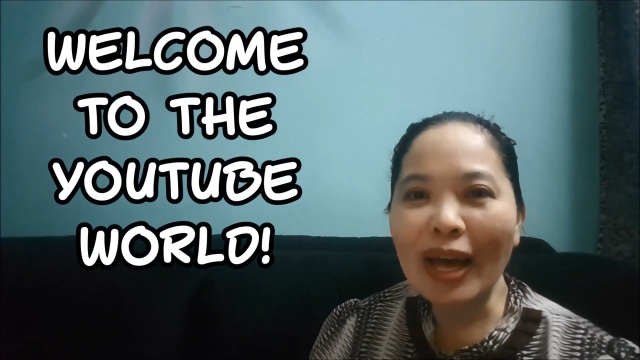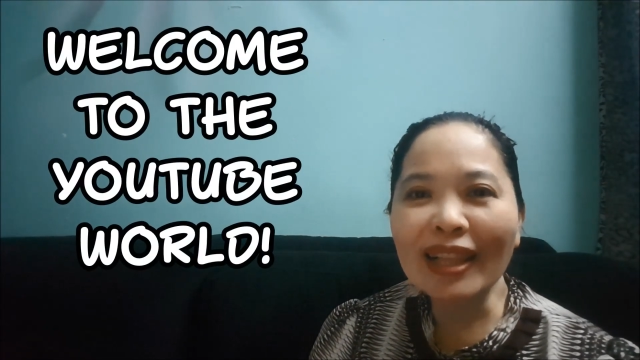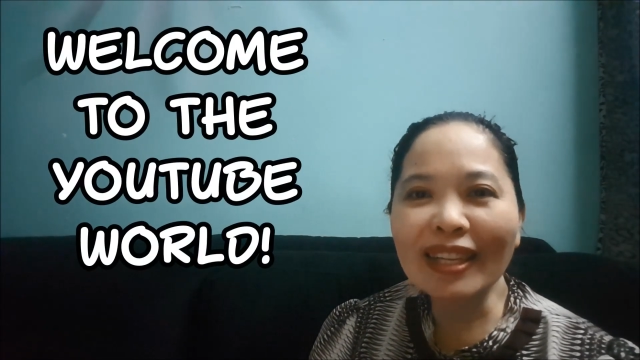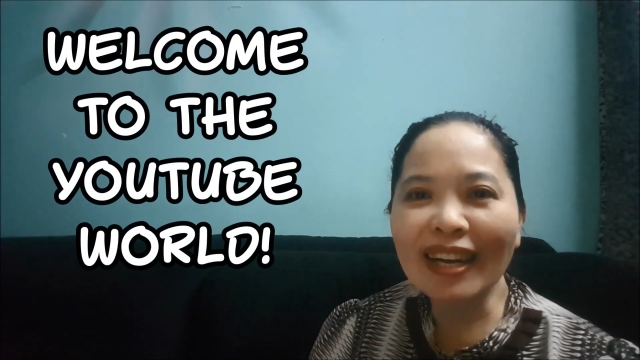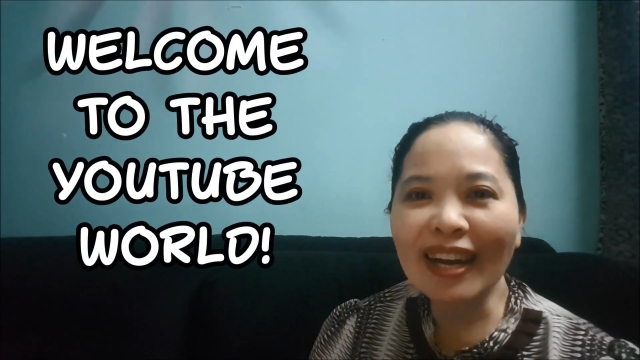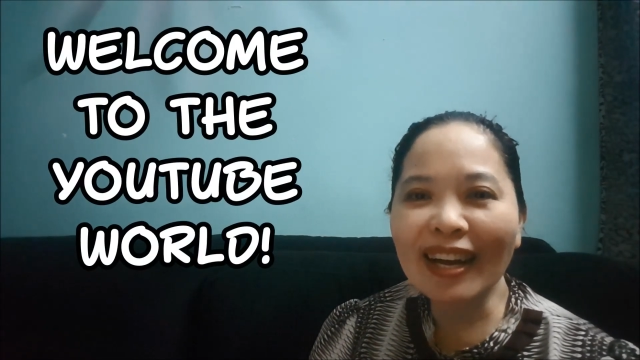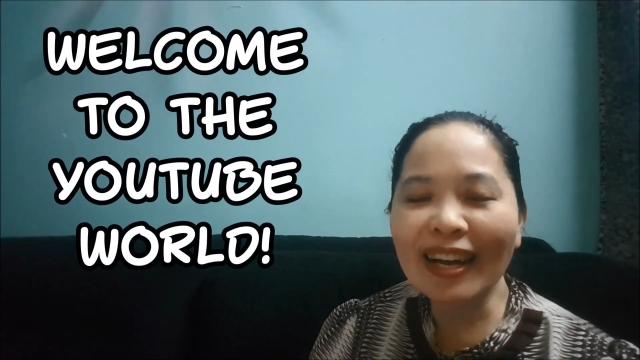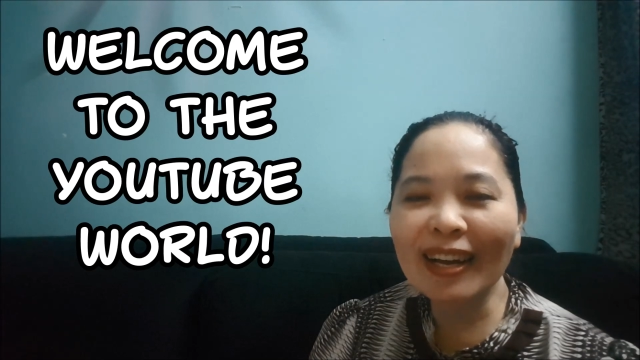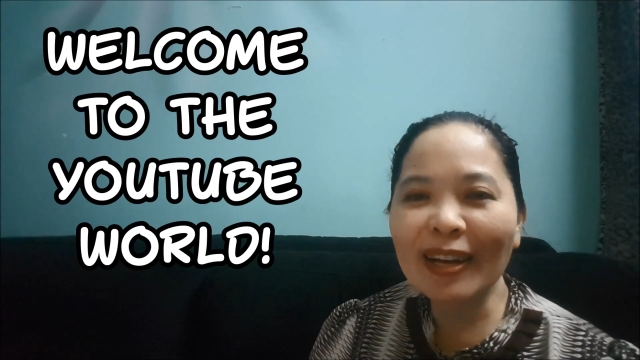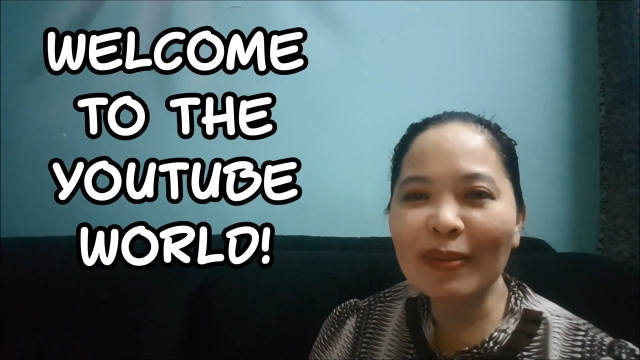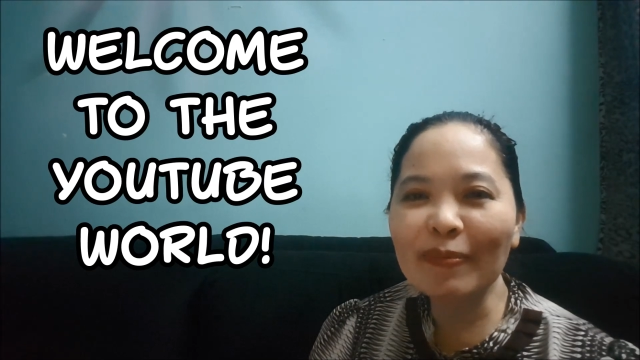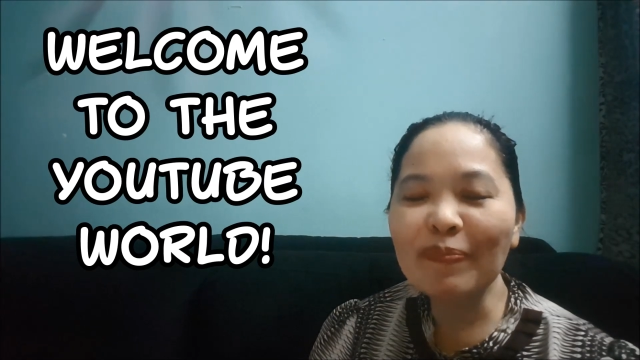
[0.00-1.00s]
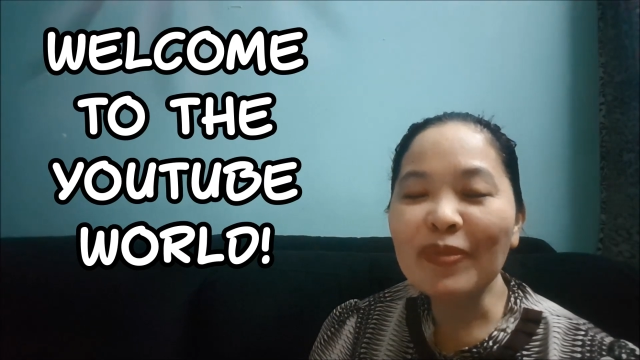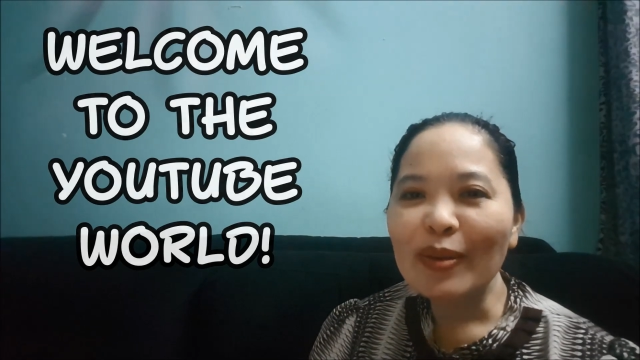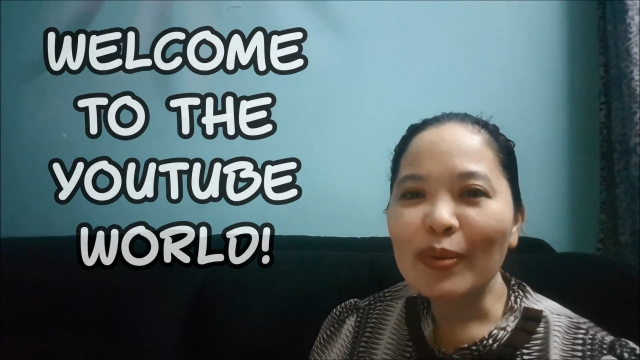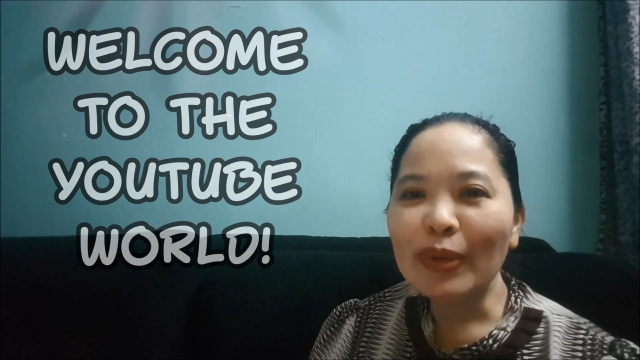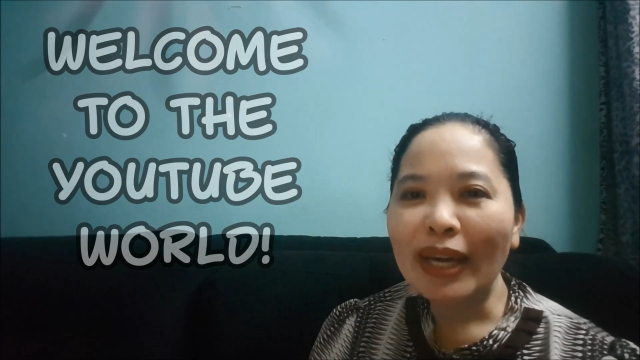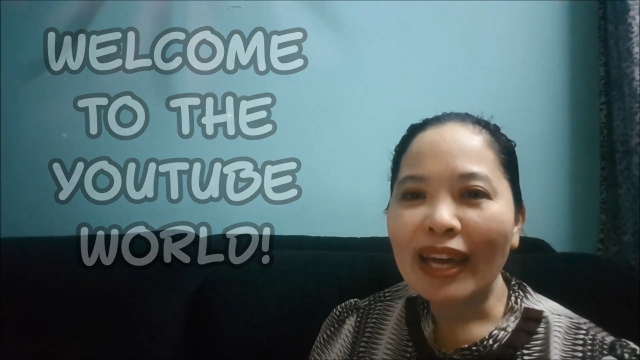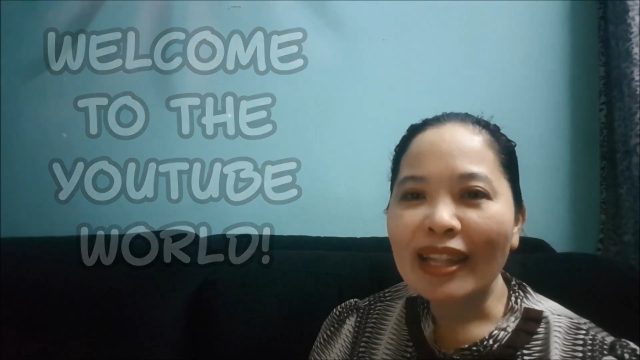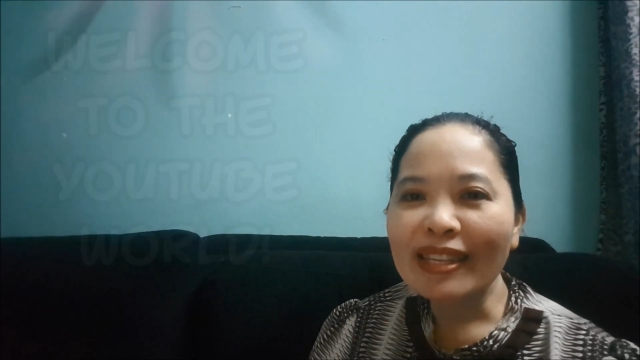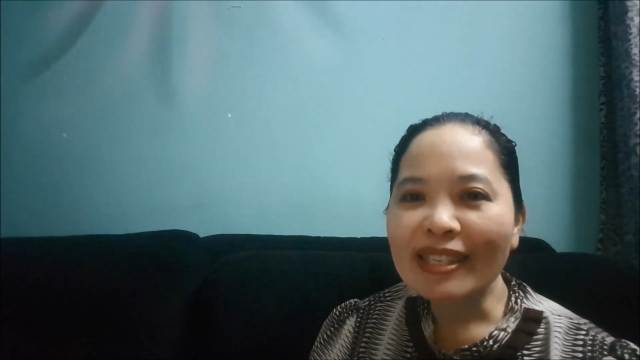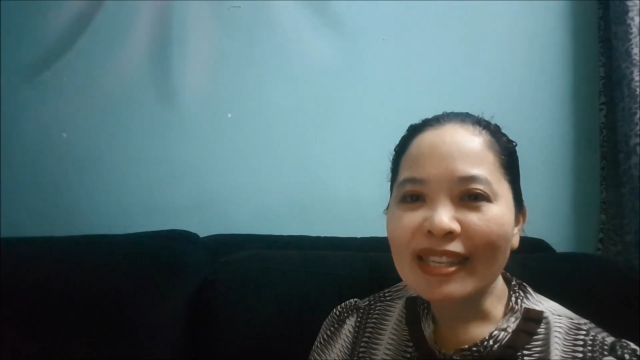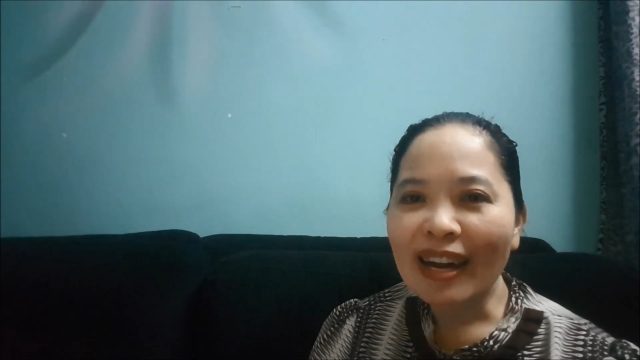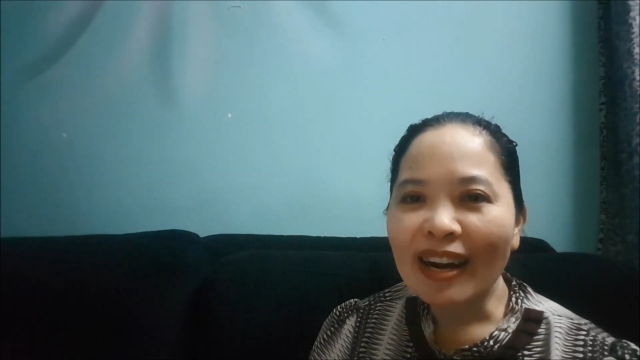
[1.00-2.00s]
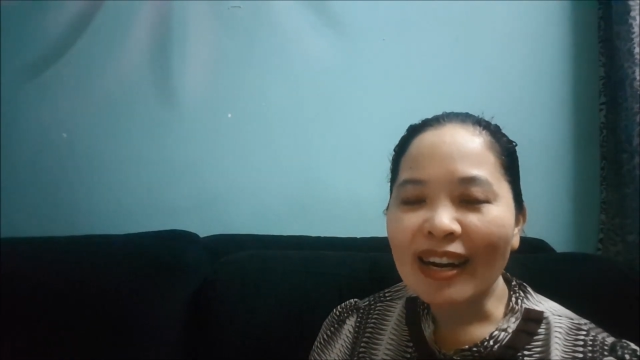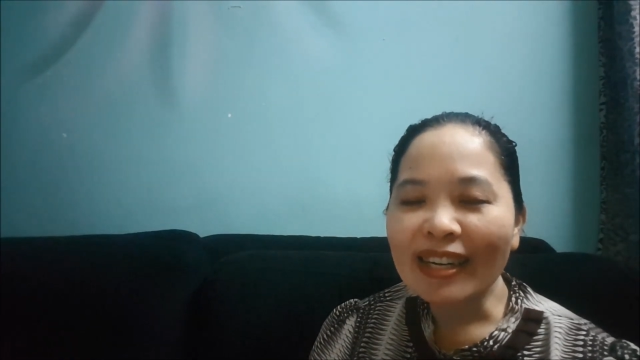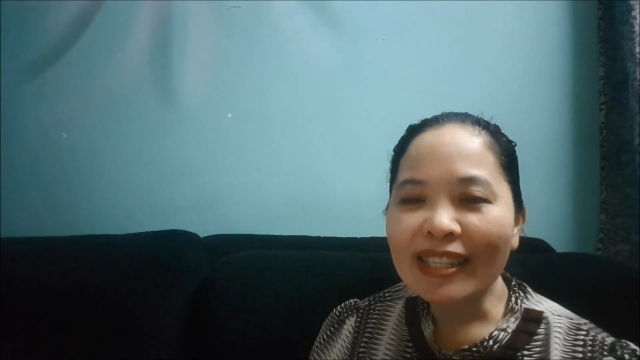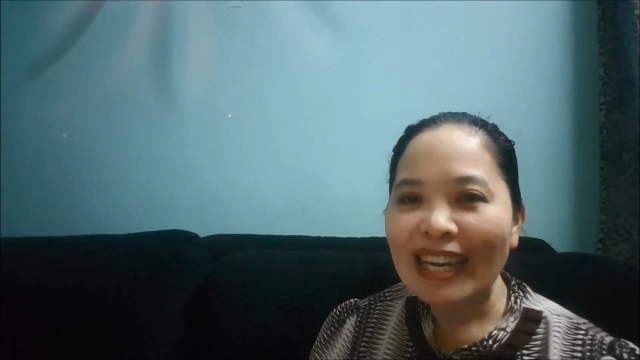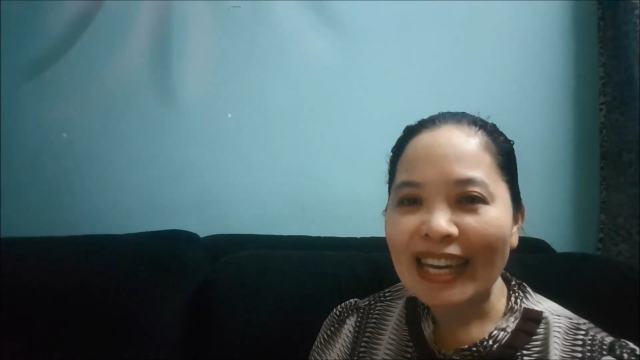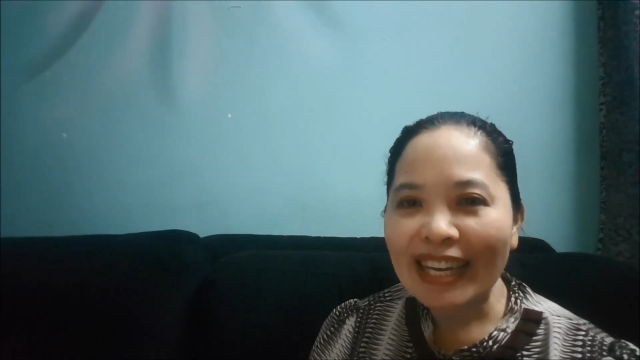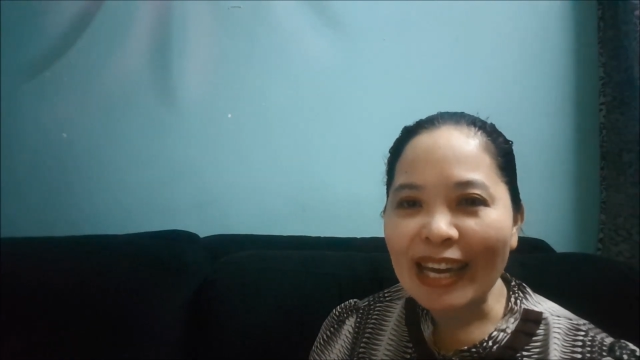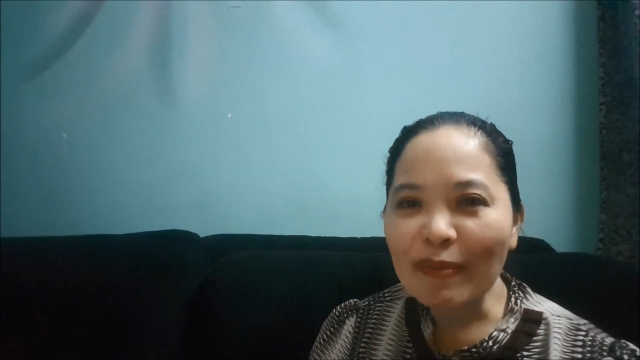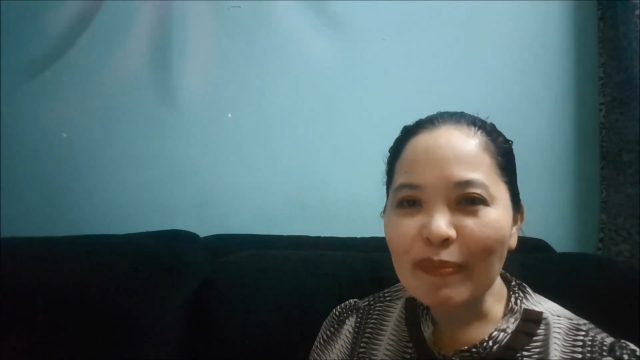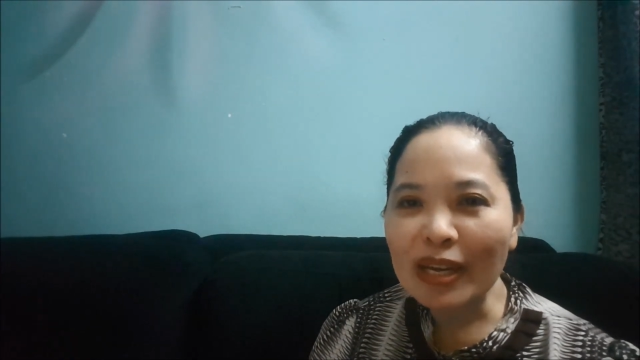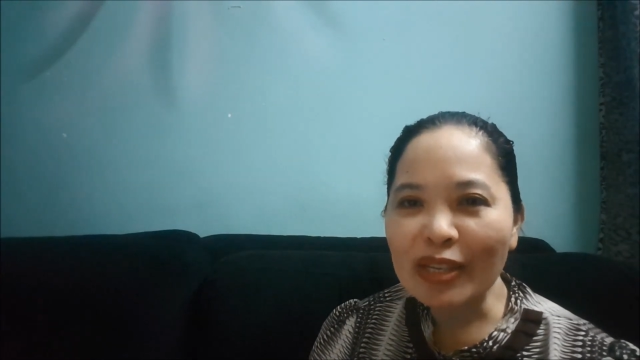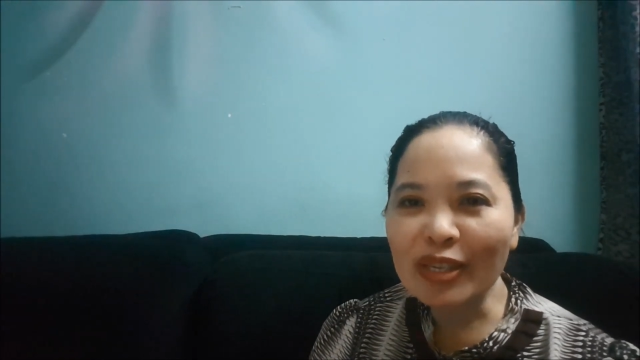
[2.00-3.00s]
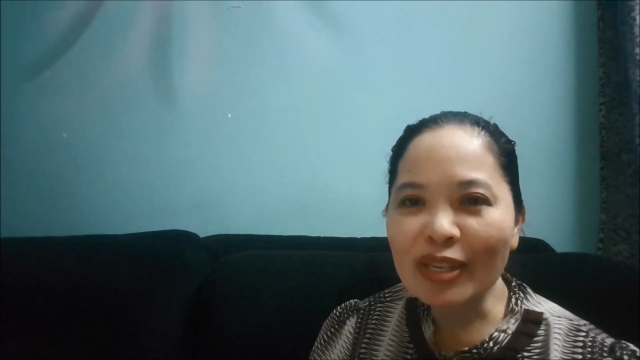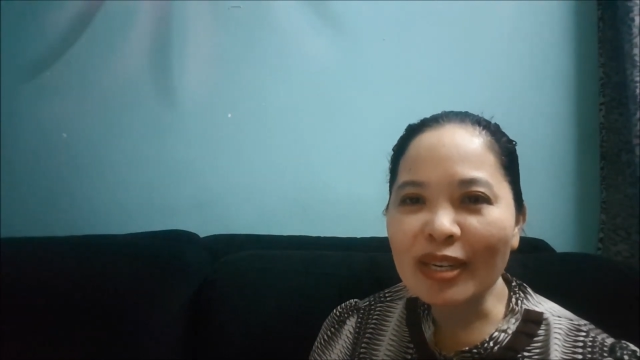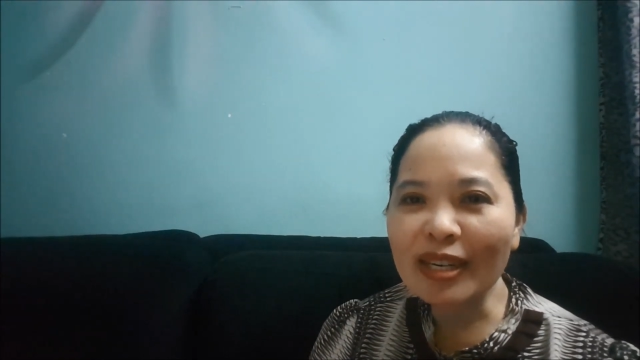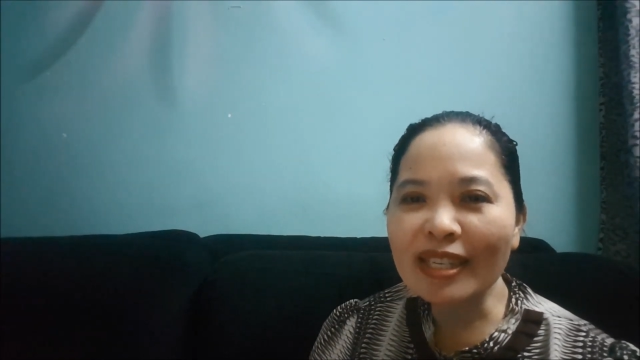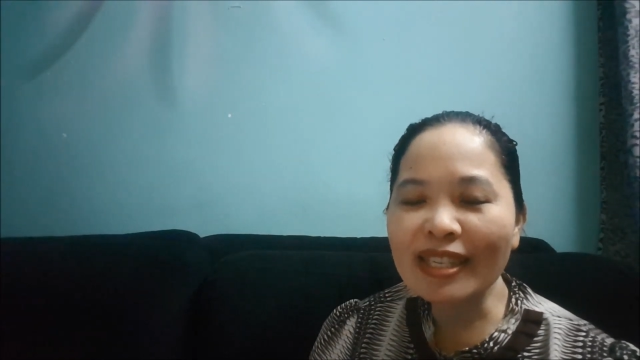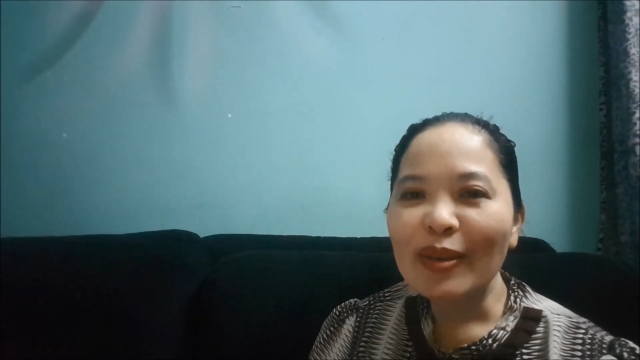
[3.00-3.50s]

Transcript: Welcome! You can start clicking pictures,